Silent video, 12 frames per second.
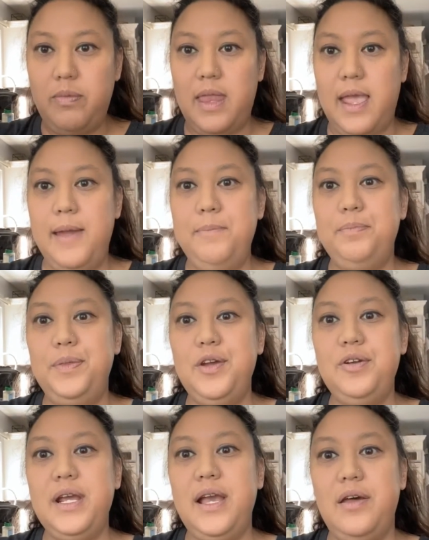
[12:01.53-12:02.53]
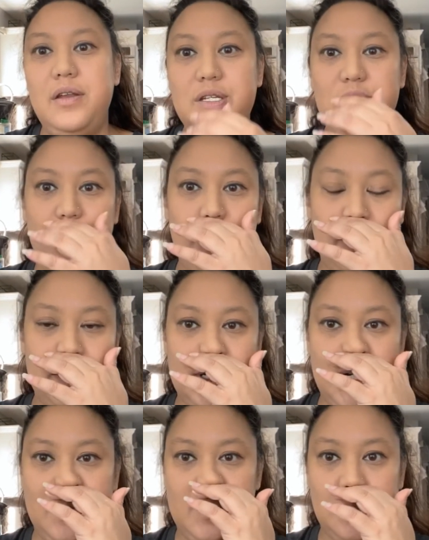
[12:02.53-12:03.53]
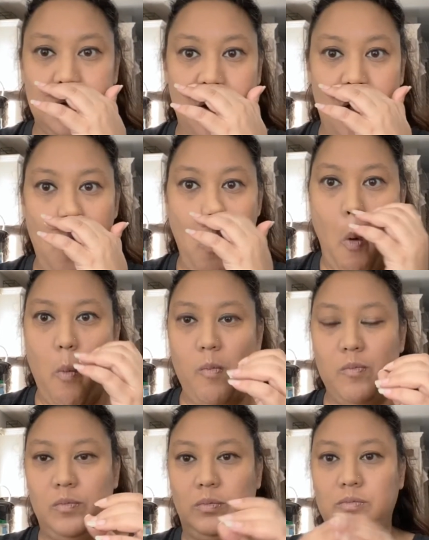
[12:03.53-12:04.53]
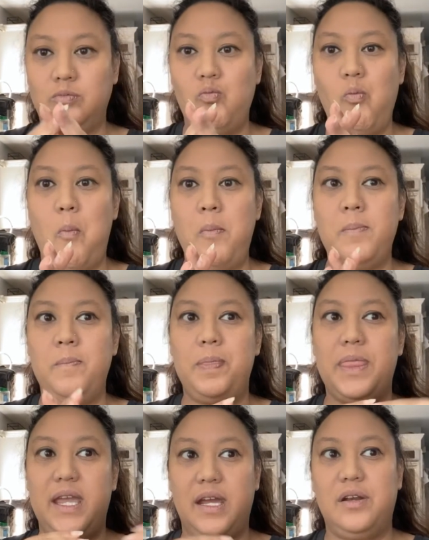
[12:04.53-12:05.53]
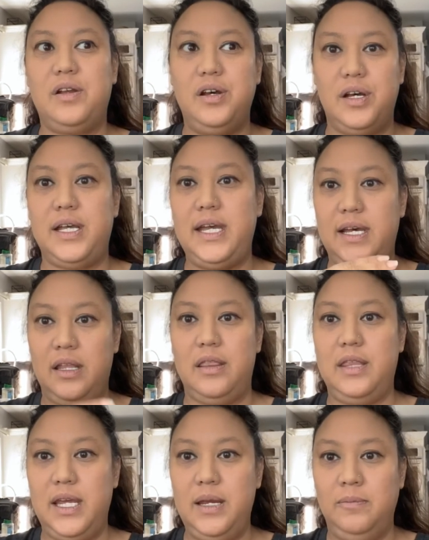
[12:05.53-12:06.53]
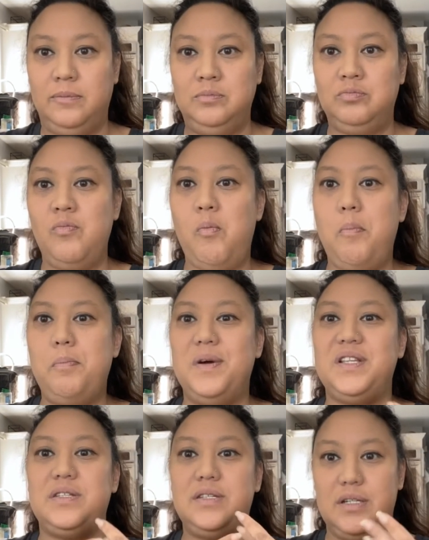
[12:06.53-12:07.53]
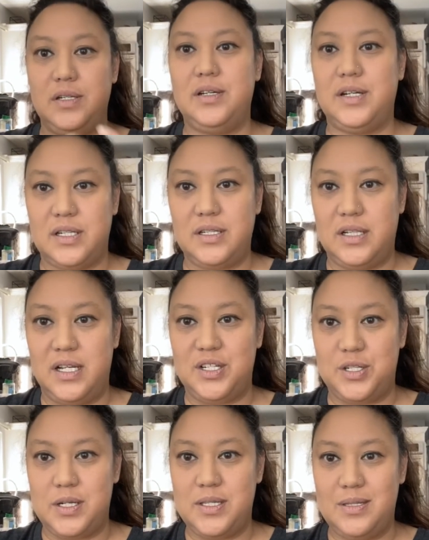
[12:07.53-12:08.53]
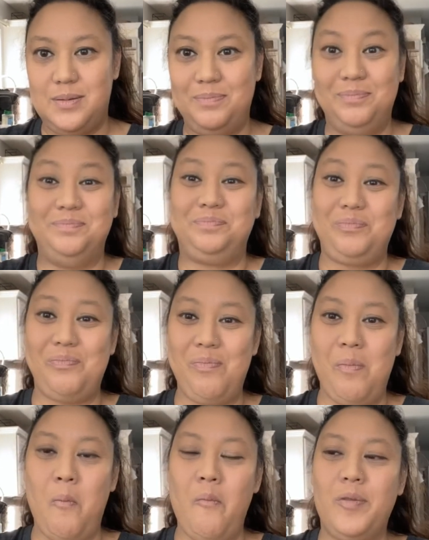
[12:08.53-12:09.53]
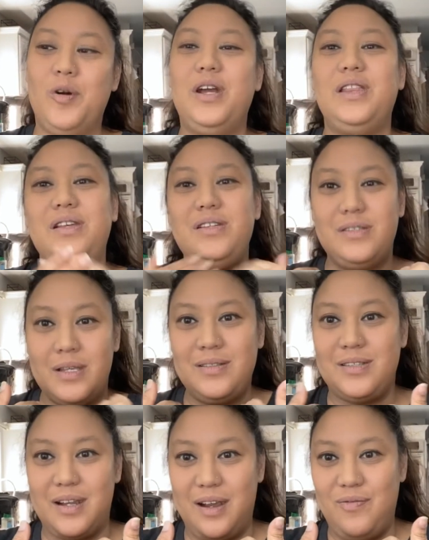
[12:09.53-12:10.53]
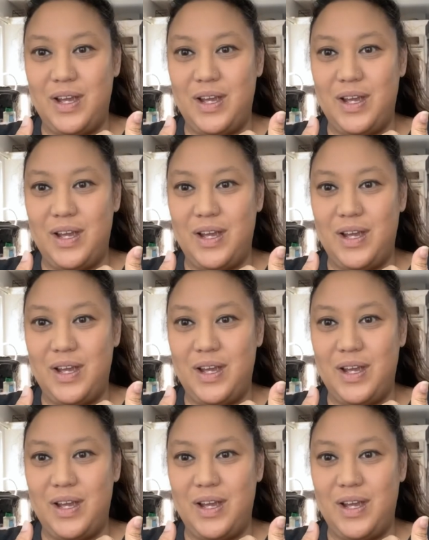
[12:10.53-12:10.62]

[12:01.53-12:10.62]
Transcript: I'm learning how to do portion control and cook healthy, but still cook delicious, or at least things that I find